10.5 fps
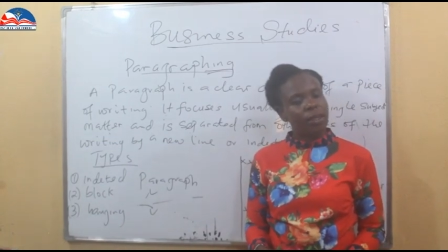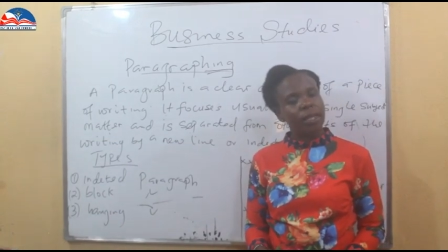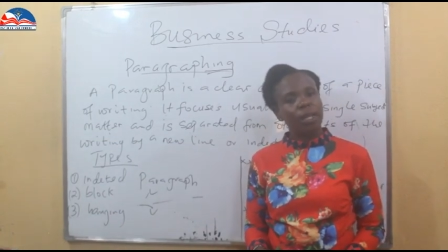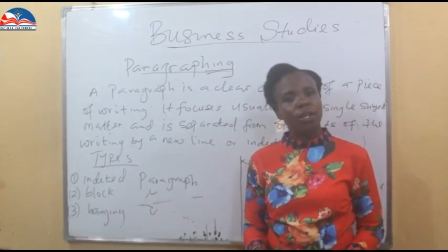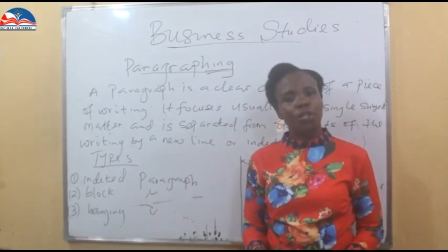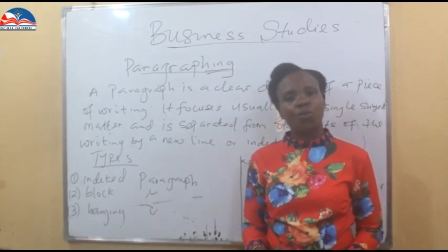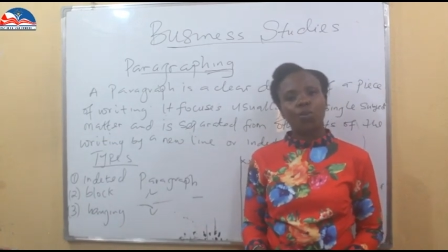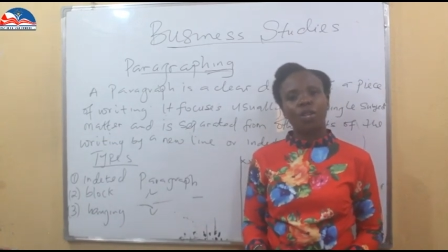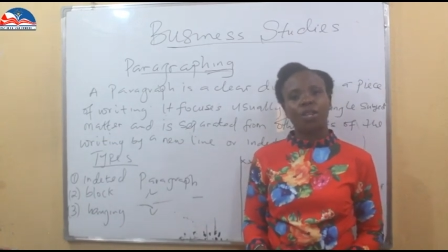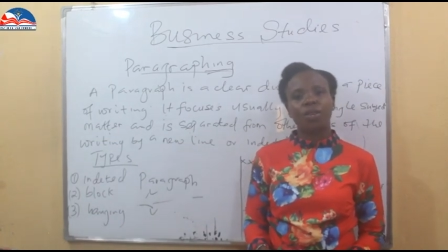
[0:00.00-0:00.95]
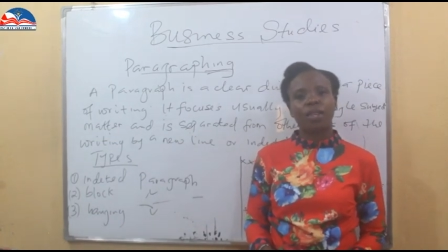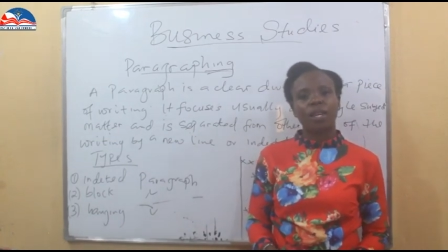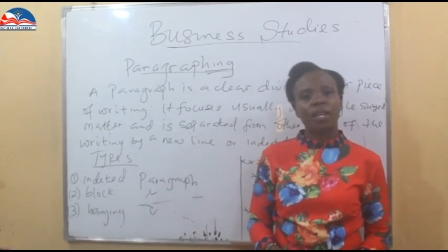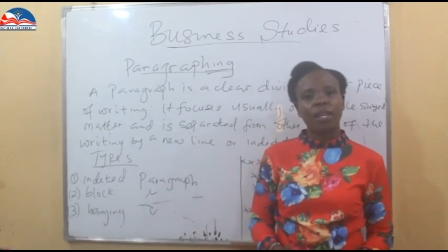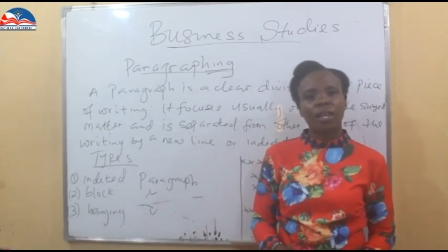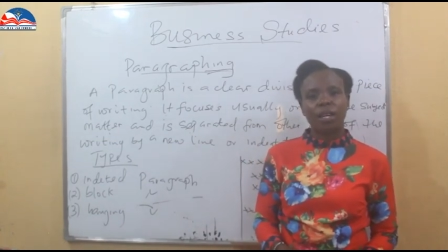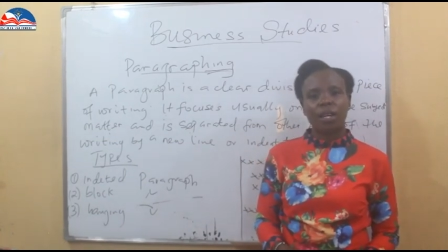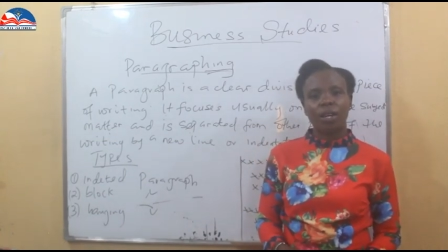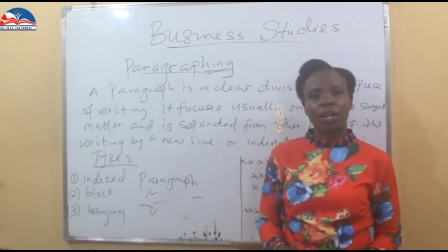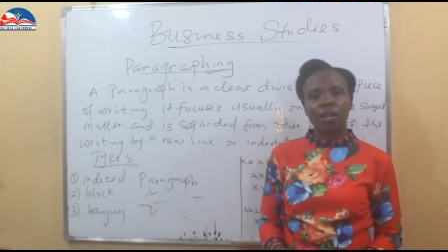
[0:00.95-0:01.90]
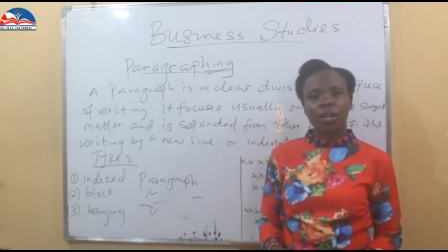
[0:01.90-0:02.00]
Tell us what you think
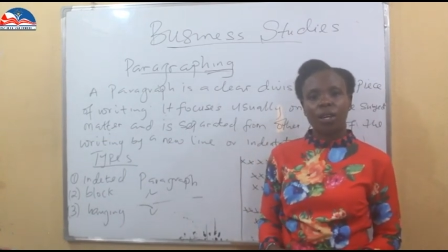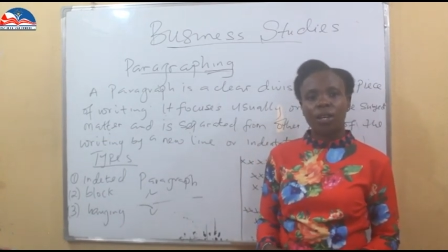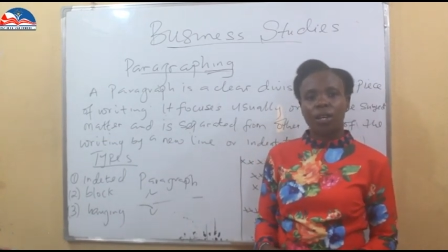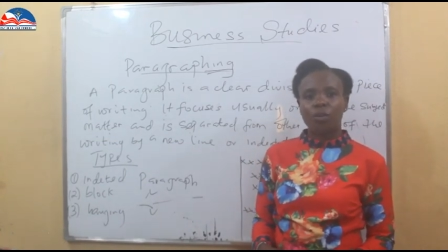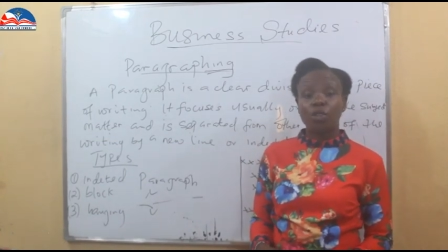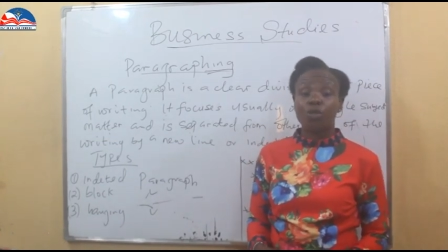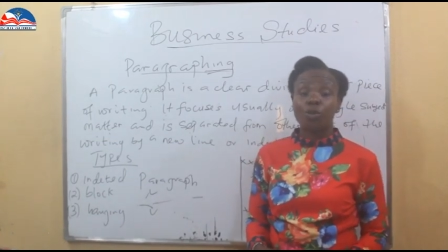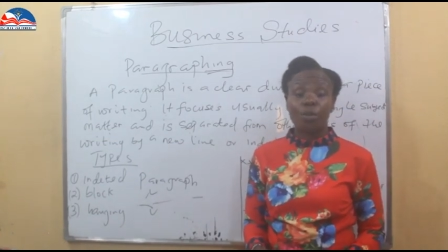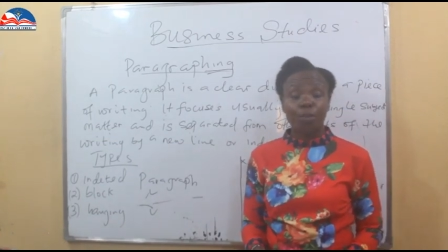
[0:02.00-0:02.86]
we should